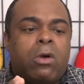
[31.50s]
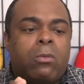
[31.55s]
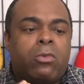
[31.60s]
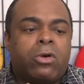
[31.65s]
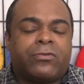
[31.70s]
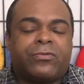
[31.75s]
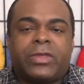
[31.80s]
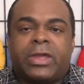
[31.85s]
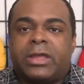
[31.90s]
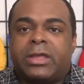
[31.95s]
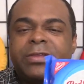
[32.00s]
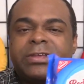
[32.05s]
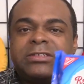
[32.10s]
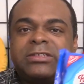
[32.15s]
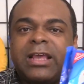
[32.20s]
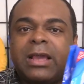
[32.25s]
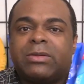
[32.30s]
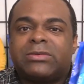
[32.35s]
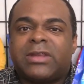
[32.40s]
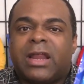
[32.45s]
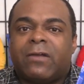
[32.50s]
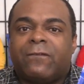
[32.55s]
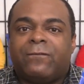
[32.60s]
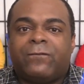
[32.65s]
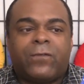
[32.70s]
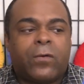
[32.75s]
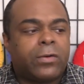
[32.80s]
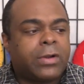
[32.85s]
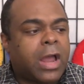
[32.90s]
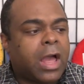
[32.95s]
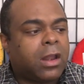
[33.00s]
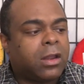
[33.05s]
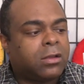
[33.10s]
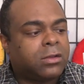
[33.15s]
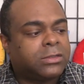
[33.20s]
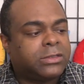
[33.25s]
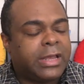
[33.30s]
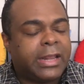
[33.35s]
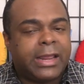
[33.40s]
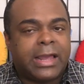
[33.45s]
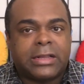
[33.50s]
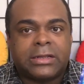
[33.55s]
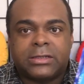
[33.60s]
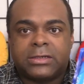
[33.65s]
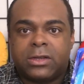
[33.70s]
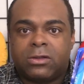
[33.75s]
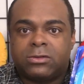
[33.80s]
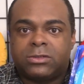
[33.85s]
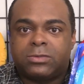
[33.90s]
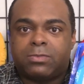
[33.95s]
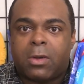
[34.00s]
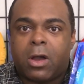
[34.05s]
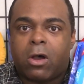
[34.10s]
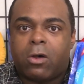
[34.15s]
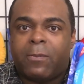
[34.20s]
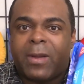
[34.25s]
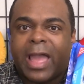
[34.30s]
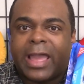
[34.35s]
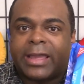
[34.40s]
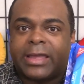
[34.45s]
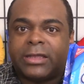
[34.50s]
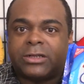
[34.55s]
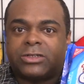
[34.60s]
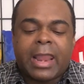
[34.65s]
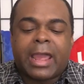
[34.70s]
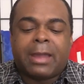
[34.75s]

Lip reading: one more thing, this thing was like $4 and it got this little small package.